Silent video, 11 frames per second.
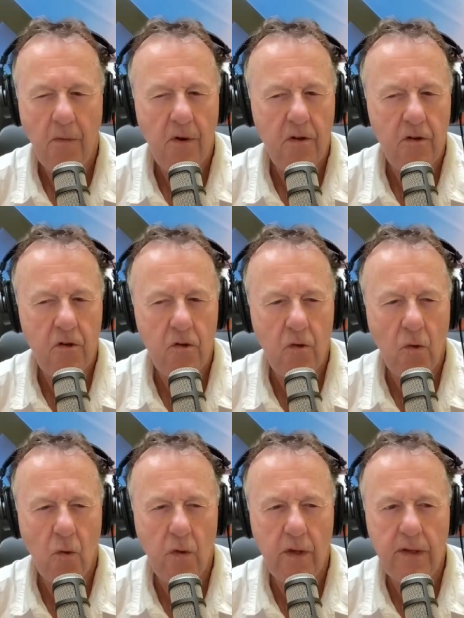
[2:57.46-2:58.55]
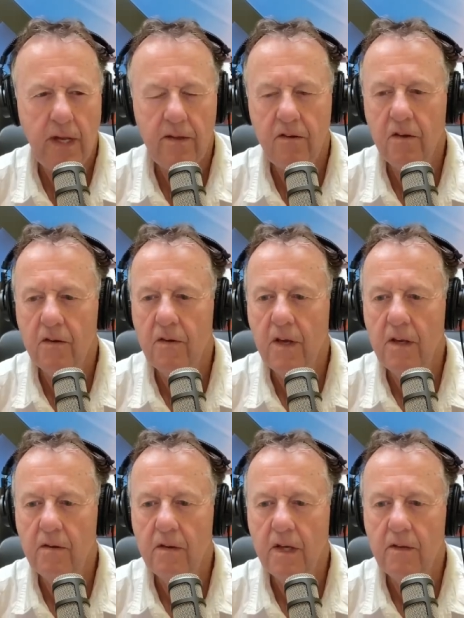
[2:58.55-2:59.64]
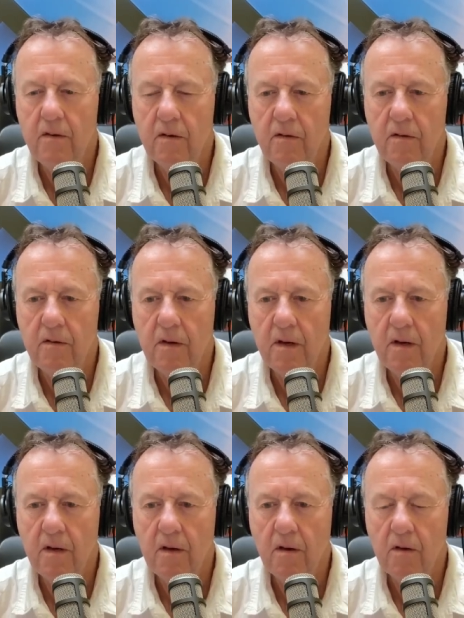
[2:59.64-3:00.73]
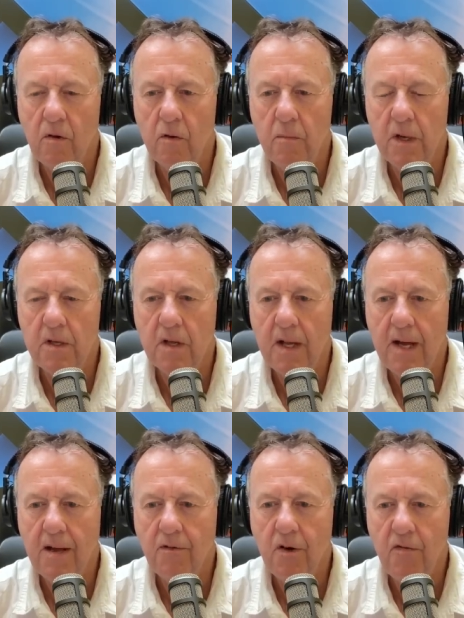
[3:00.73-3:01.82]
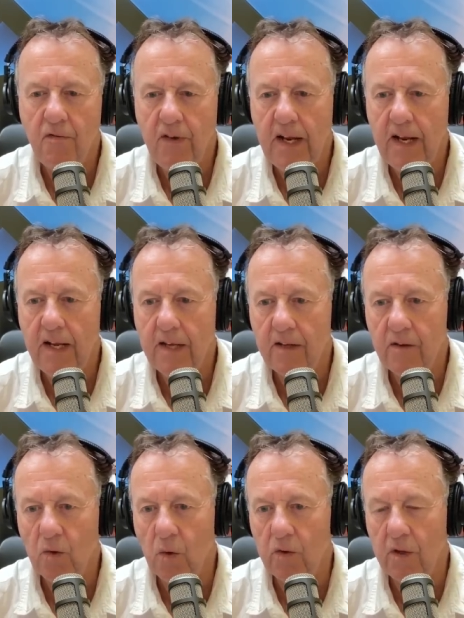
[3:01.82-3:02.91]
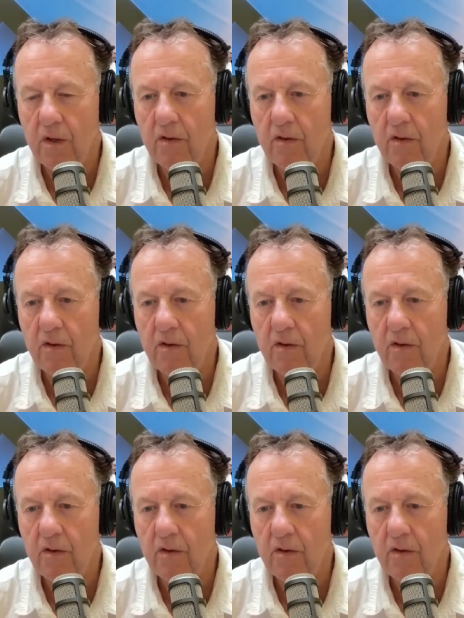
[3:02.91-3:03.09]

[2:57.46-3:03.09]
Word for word: I'm not, not sure that that's just that's just uh, Sasol and Mittal. I've got a feeling that's also the